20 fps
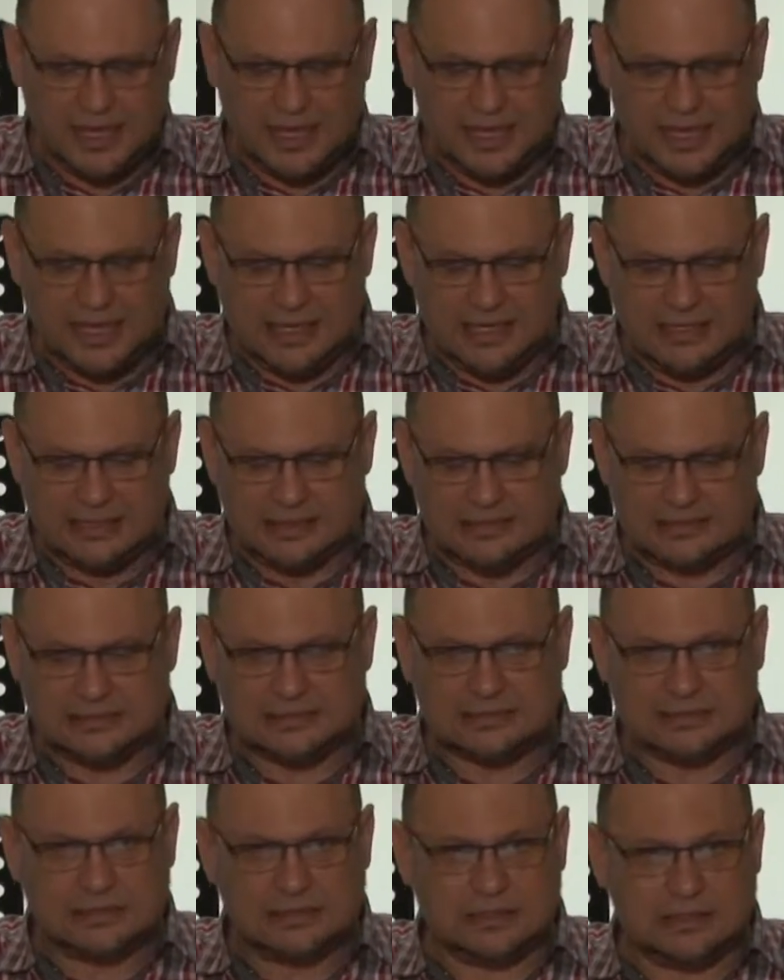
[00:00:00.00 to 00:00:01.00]
and
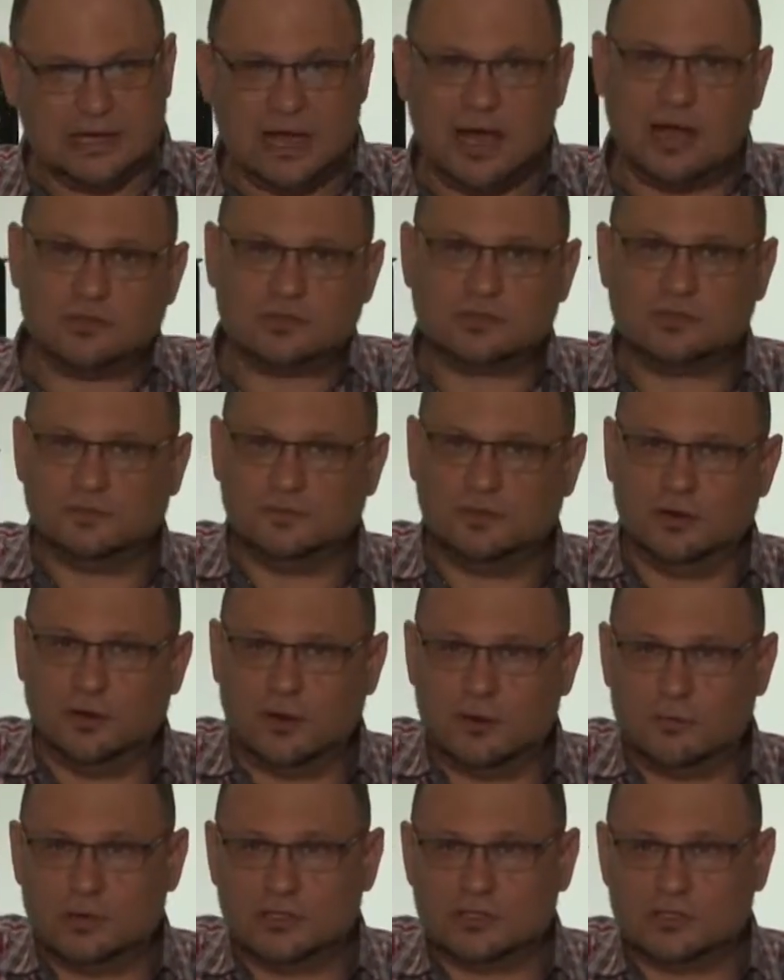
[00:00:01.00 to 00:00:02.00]
the house of the
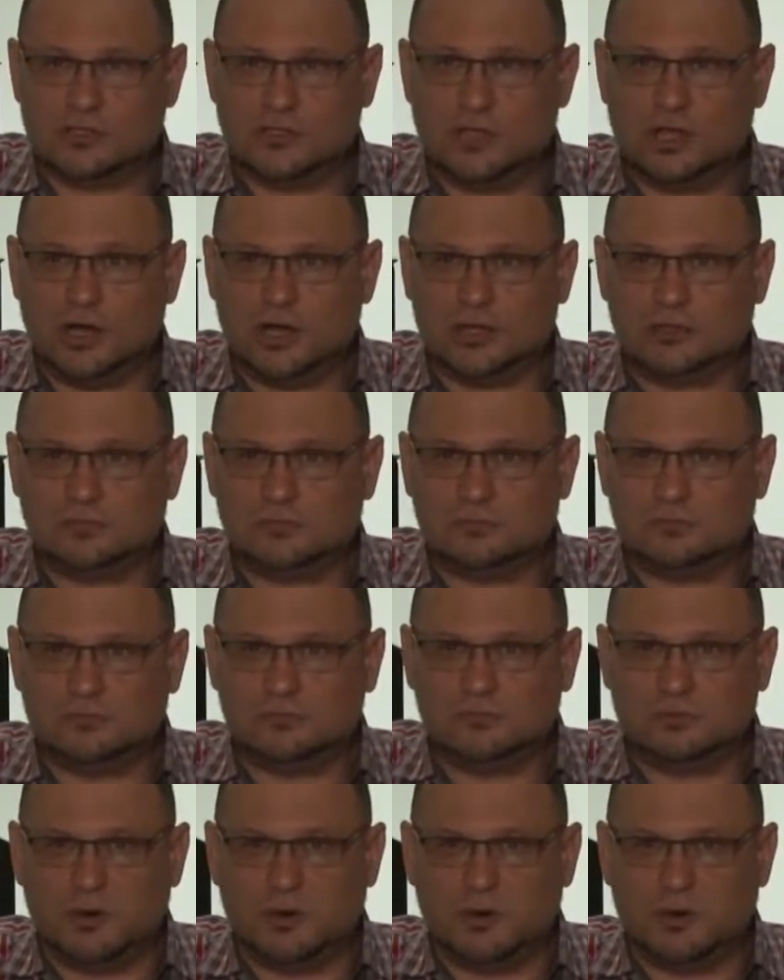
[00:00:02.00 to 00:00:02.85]
Lord was not